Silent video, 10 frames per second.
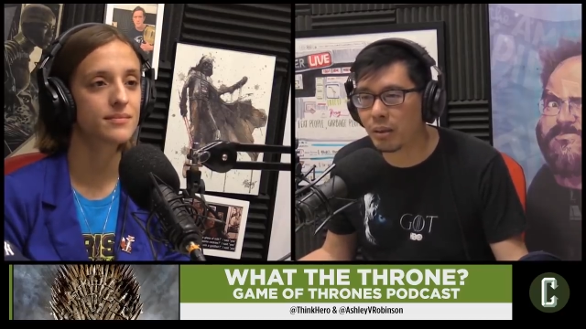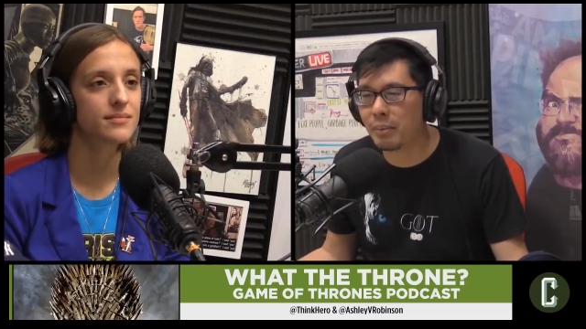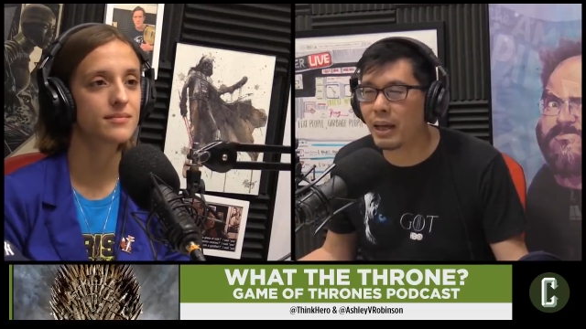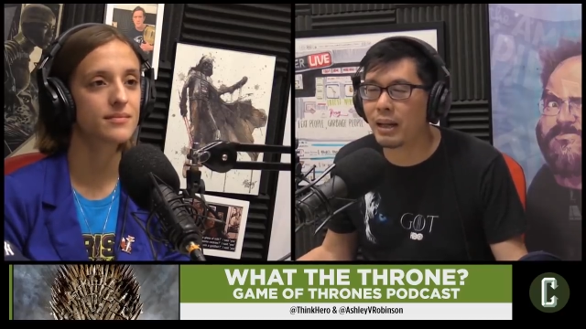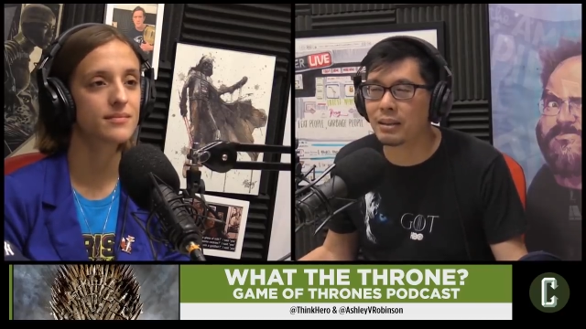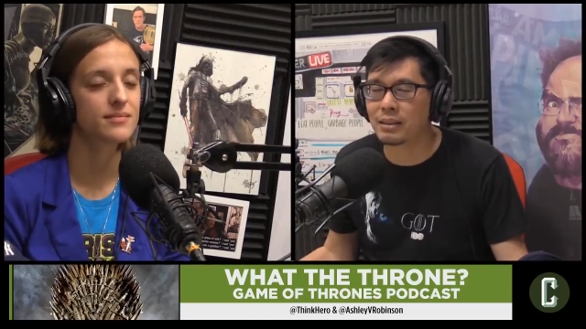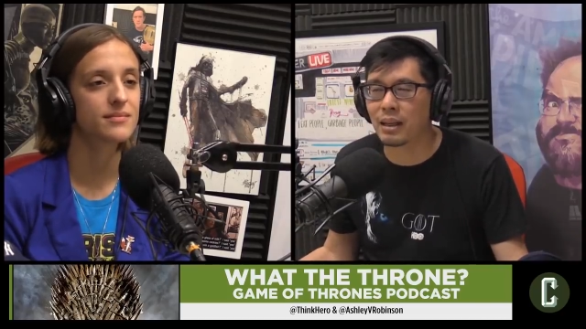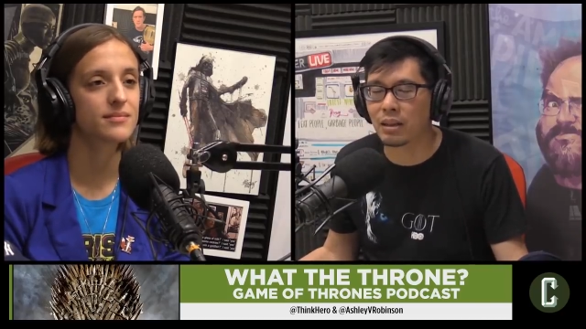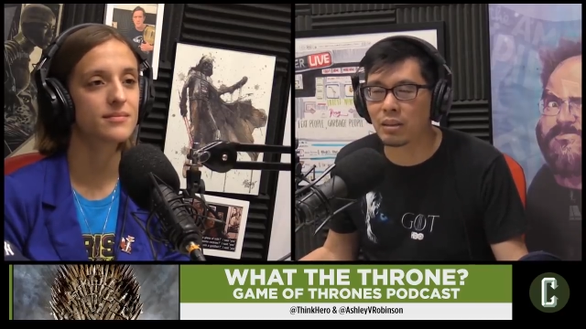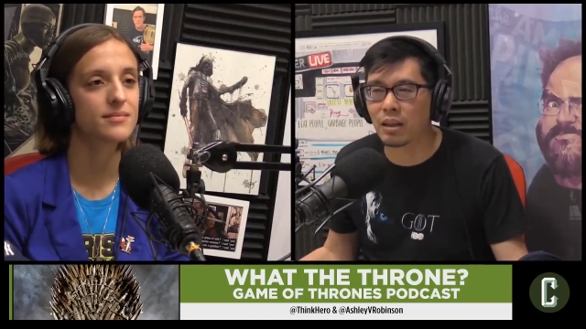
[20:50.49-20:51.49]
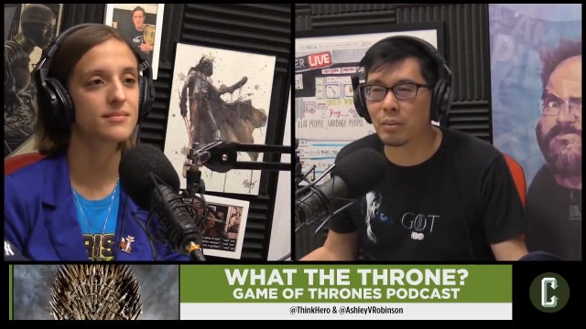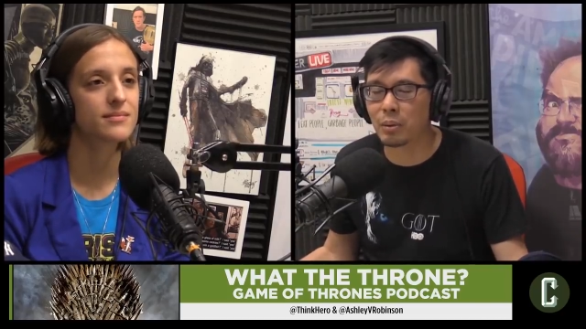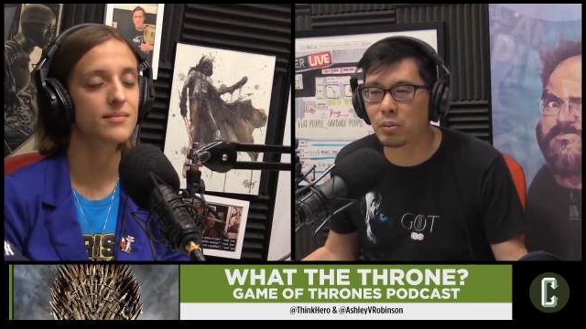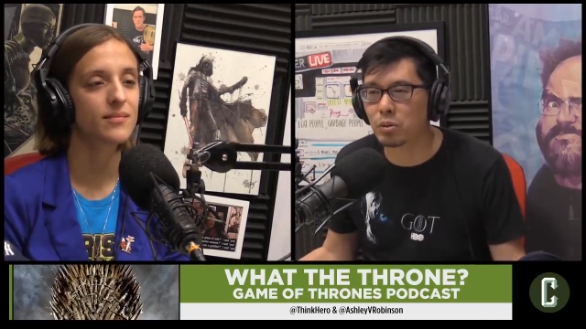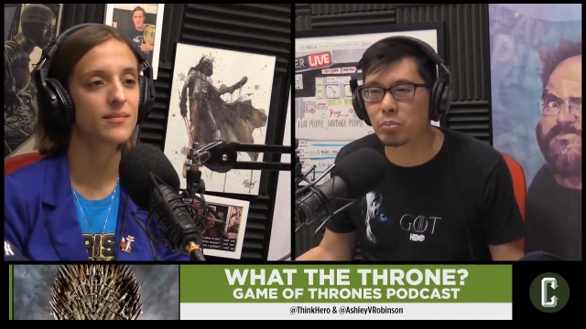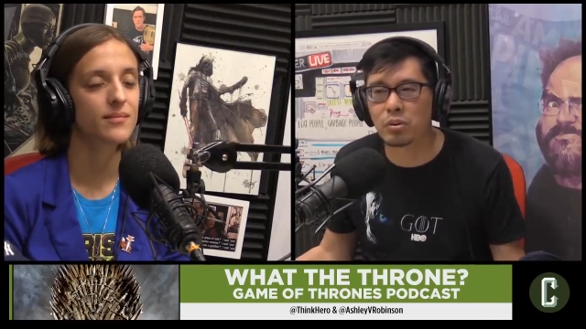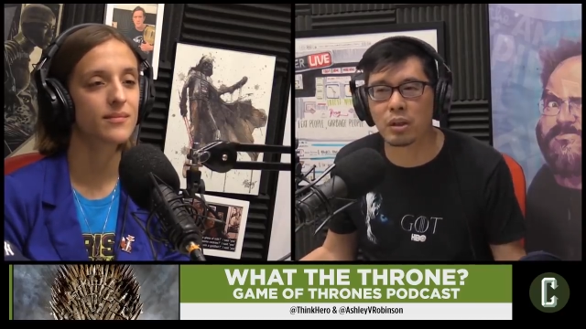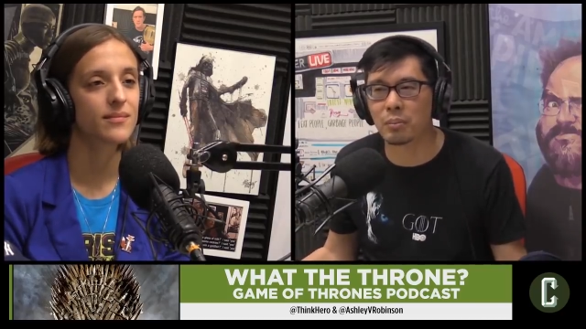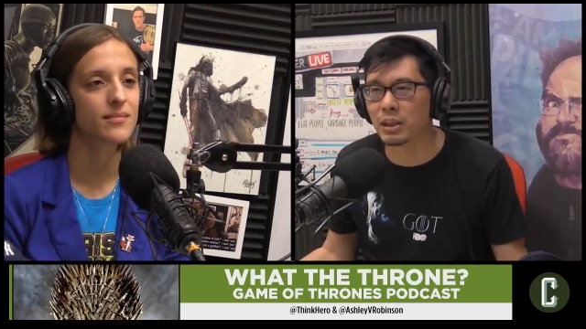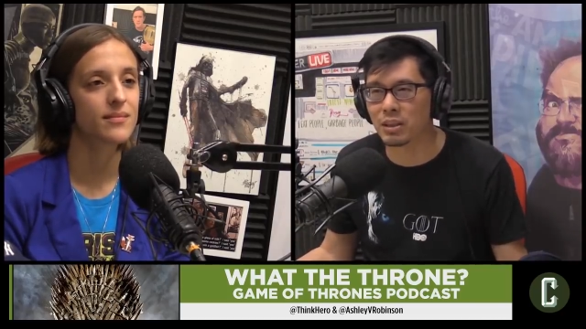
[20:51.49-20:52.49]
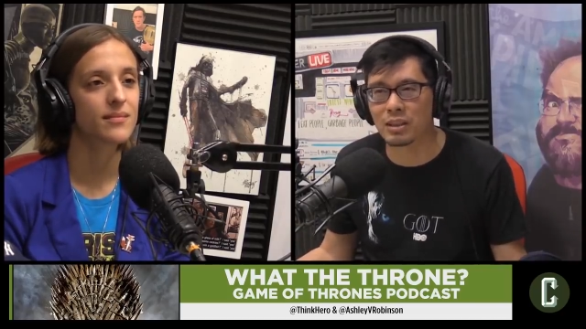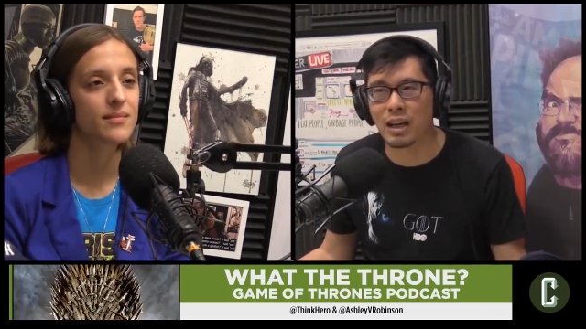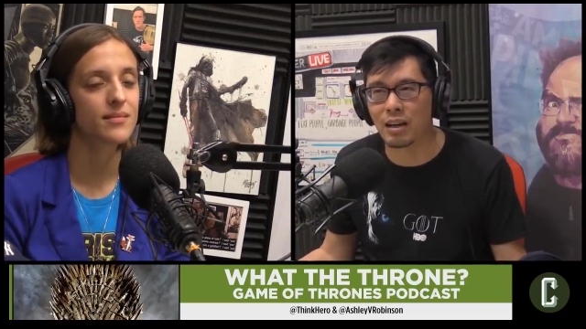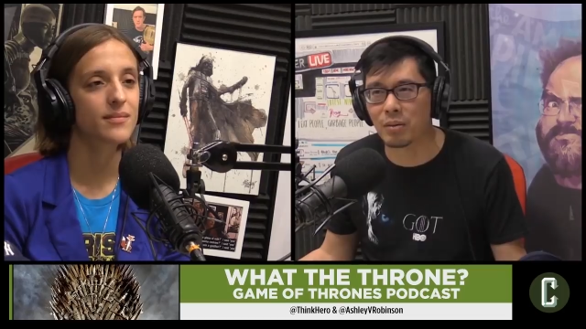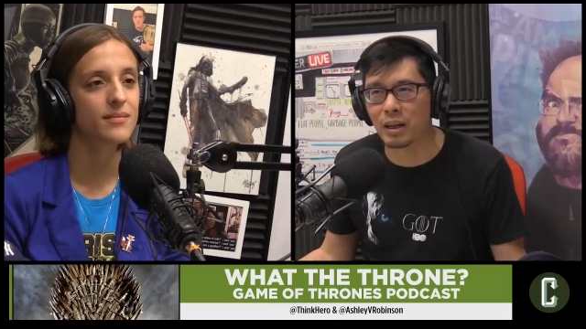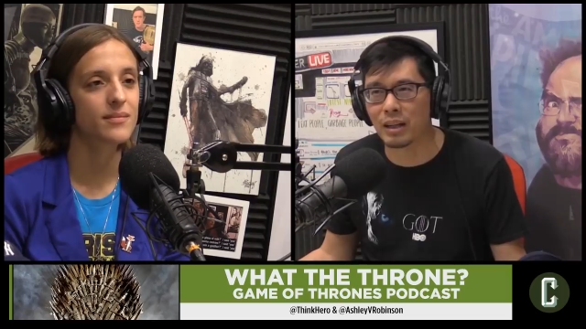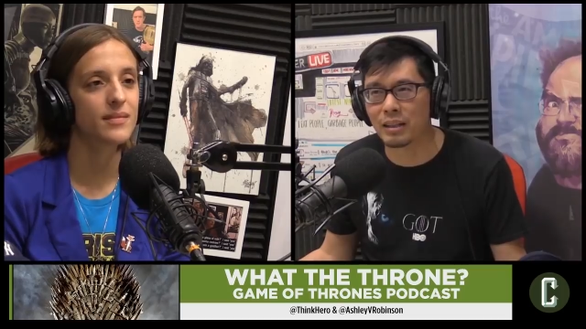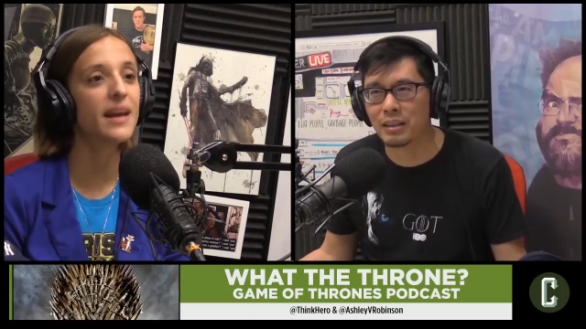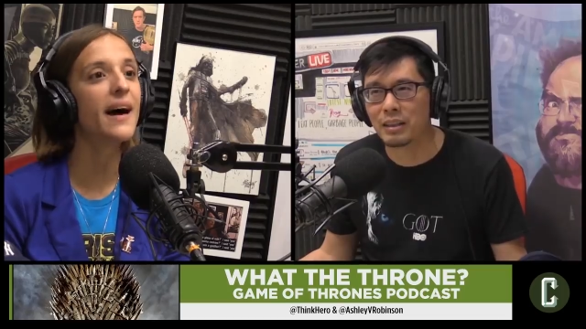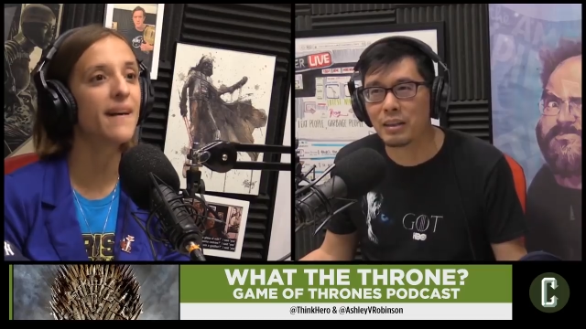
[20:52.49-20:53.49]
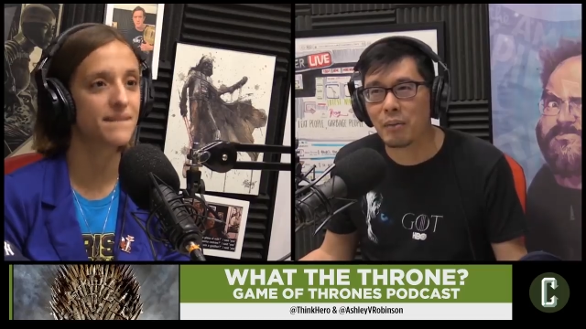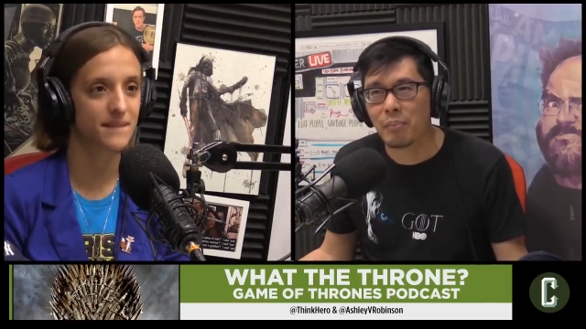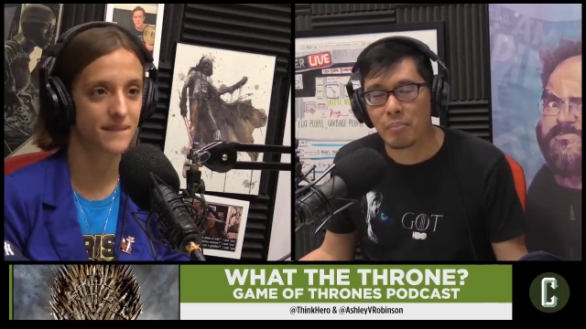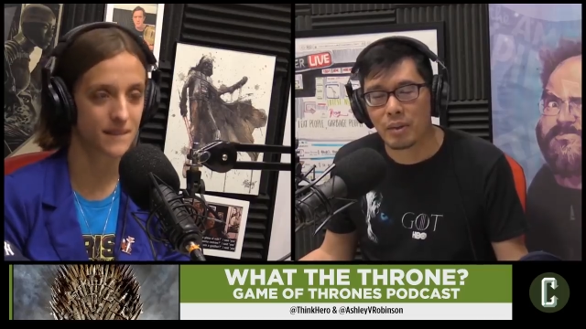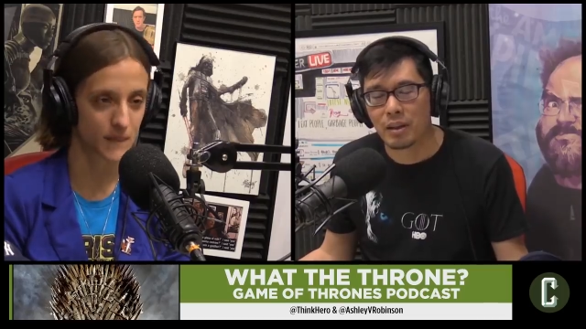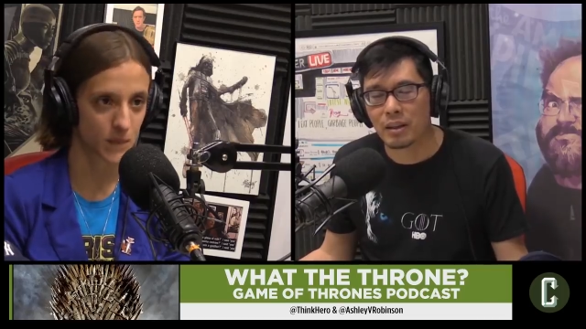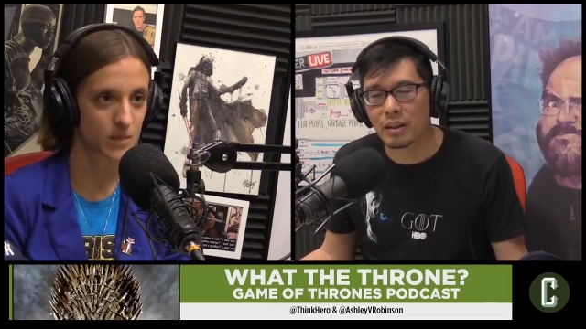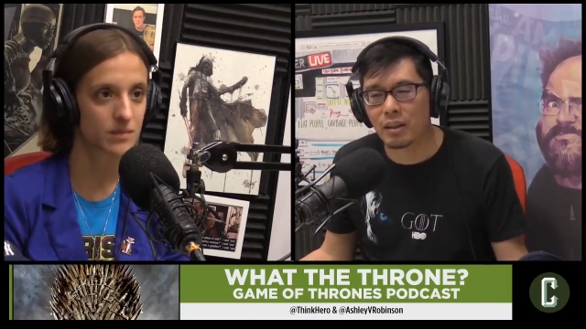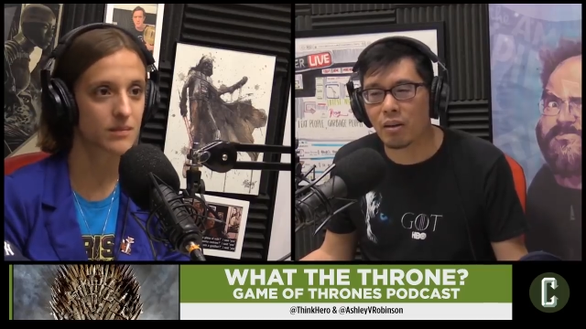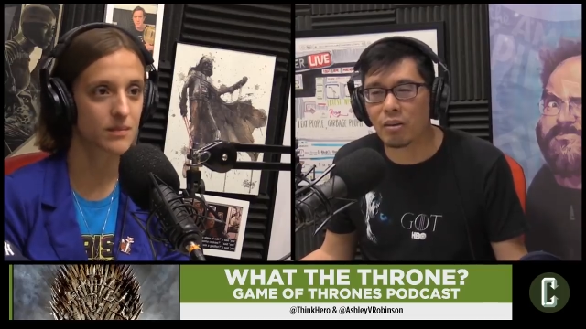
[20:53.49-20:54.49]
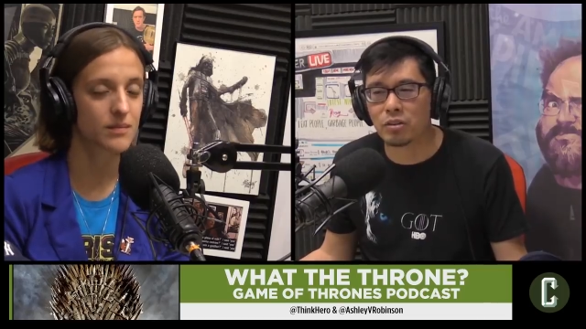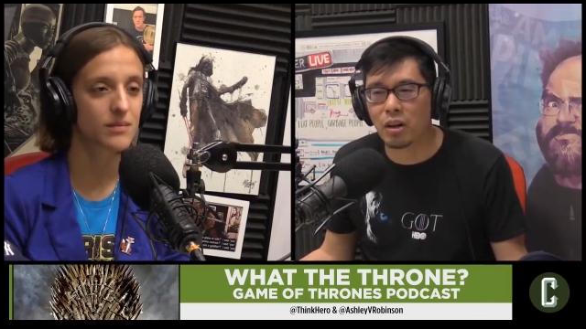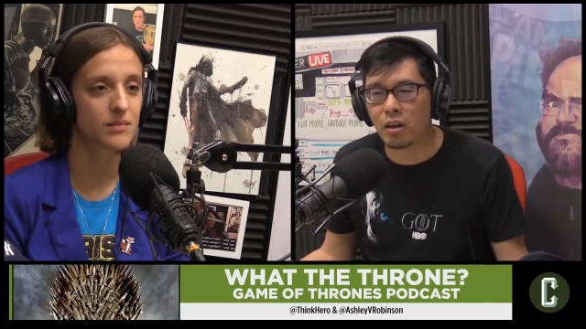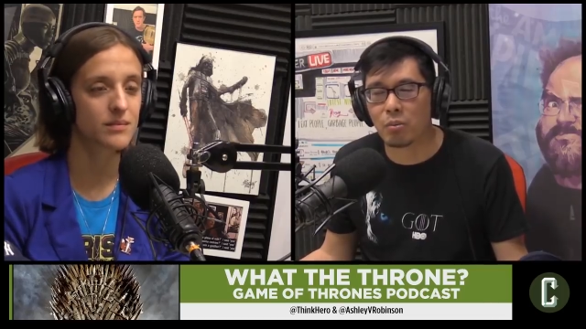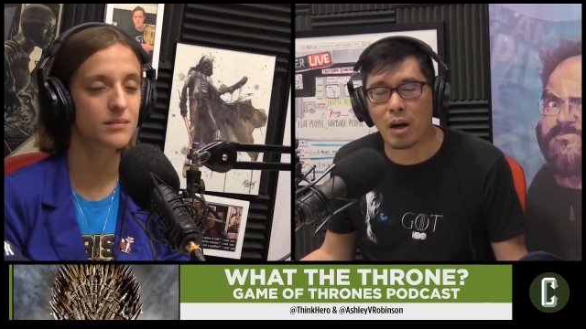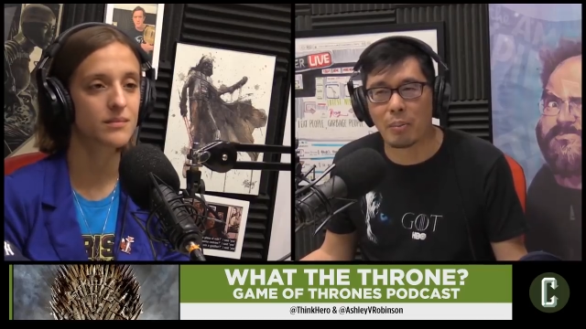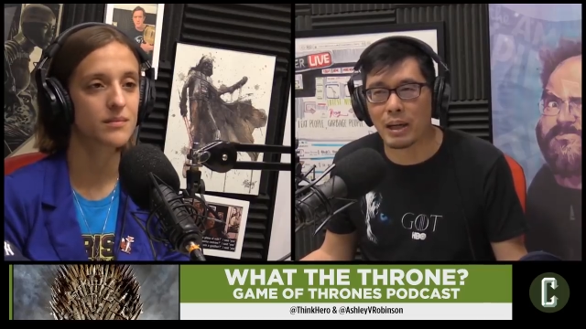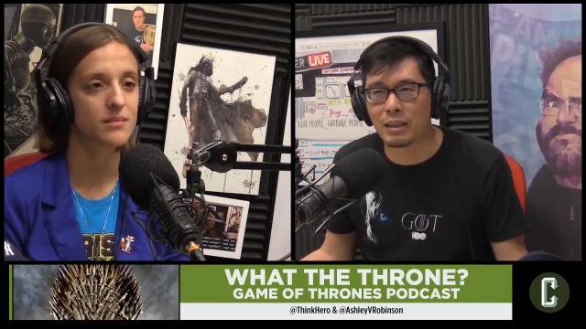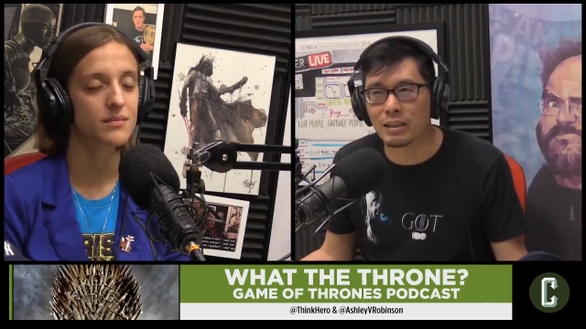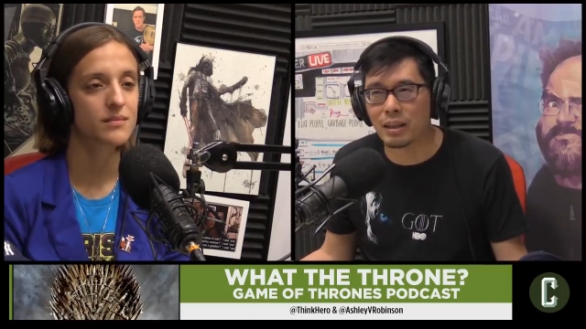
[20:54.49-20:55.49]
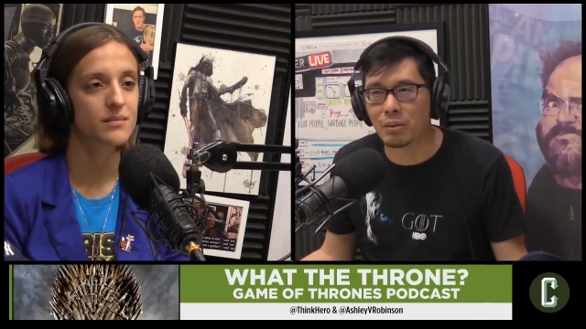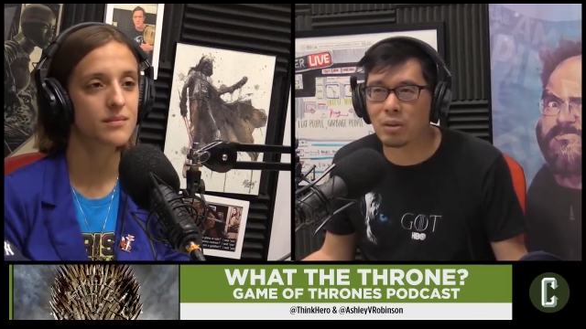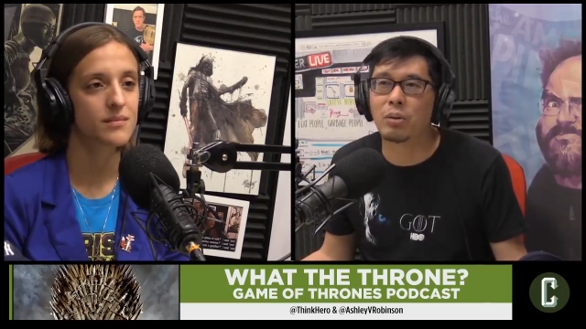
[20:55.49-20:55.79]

Speaker 1: I mean, they hadn't settled on it, but it was pretty much set, right? Yeah. All all Robb had to say was,